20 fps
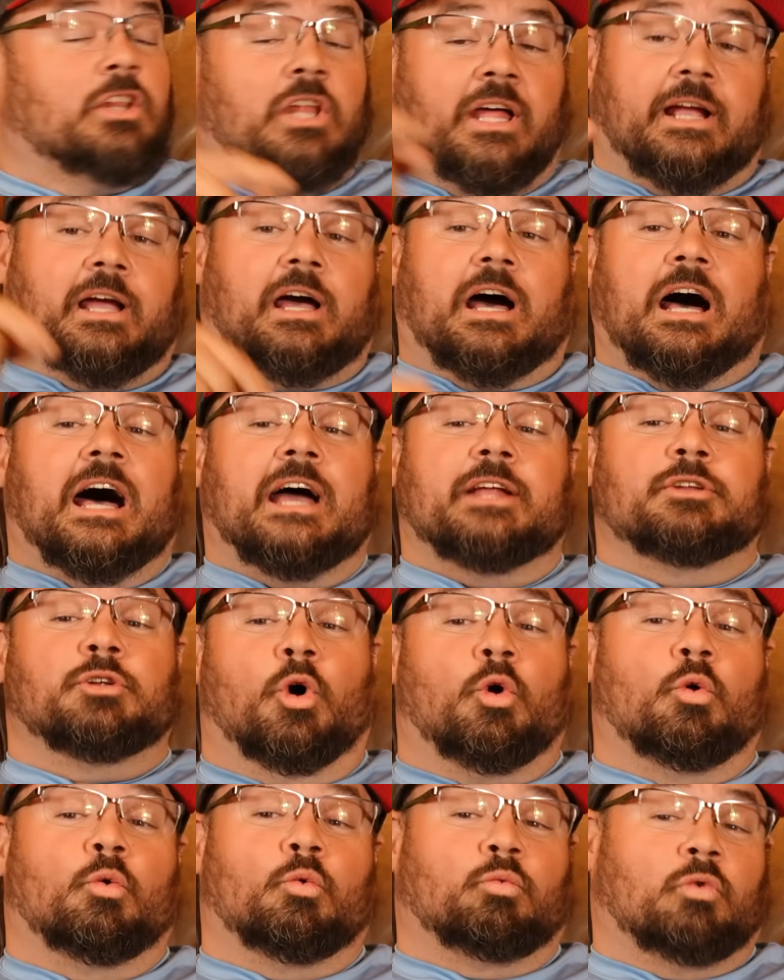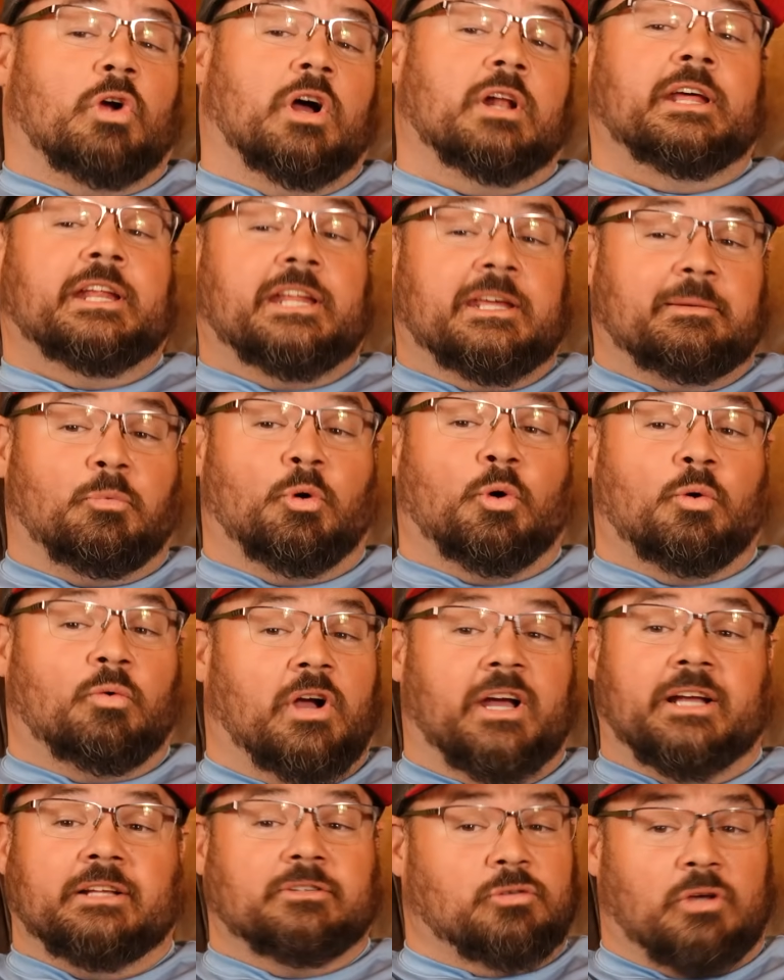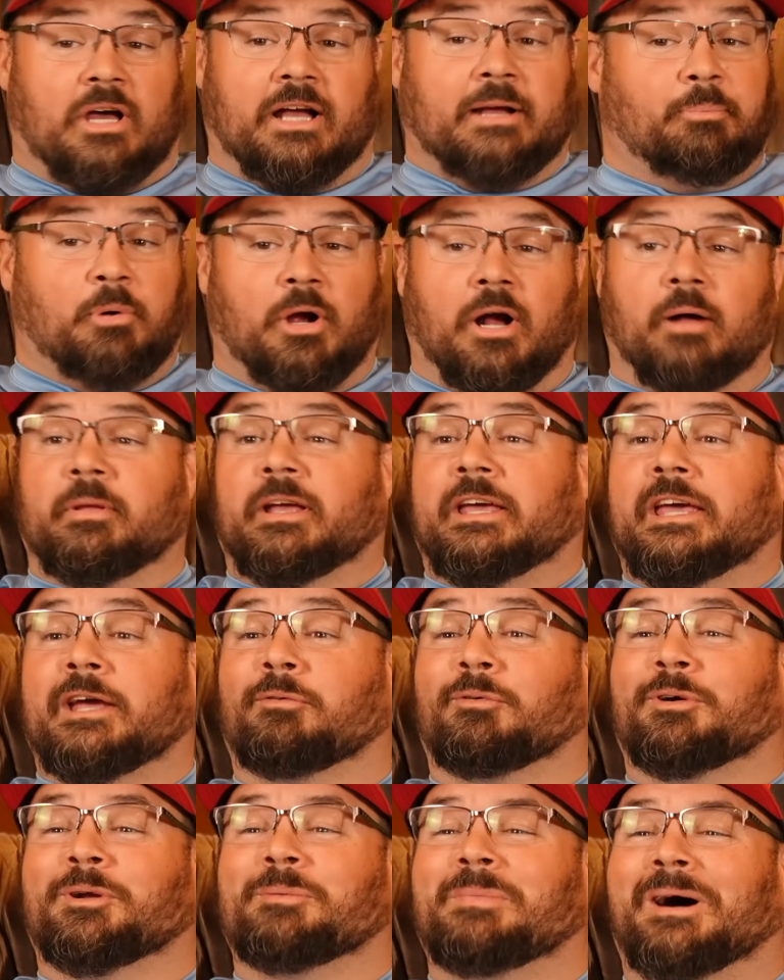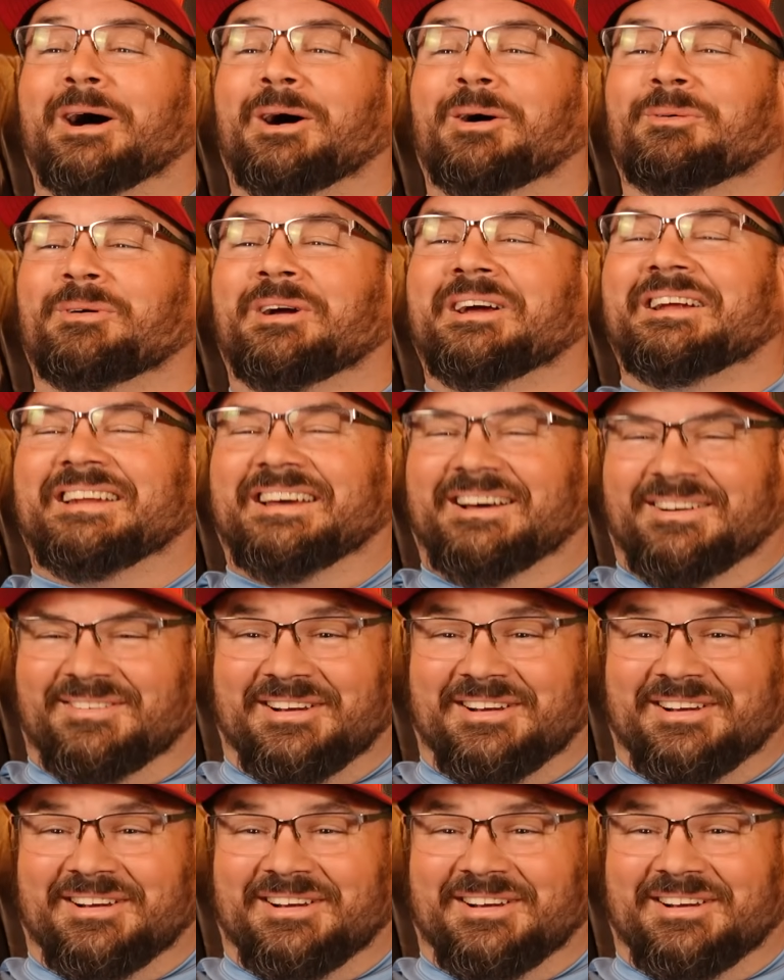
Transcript: Like, I don't run anymore, right? So I probably can't run a mile right now,